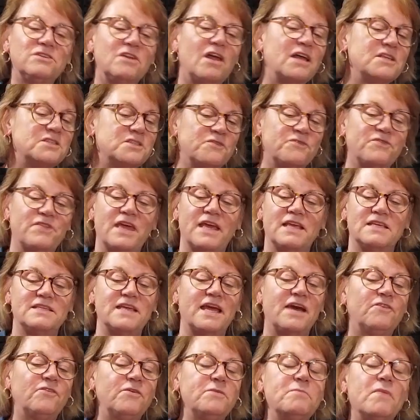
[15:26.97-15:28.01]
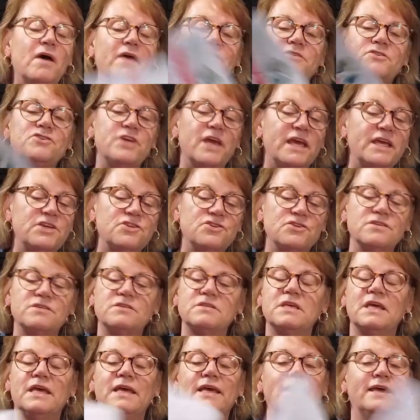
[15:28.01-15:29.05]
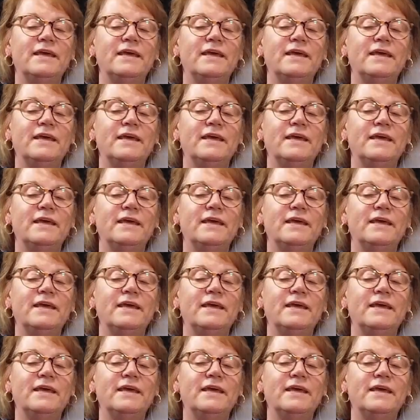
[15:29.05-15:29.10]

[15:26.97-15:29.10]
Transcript: lots of things. Every month changes.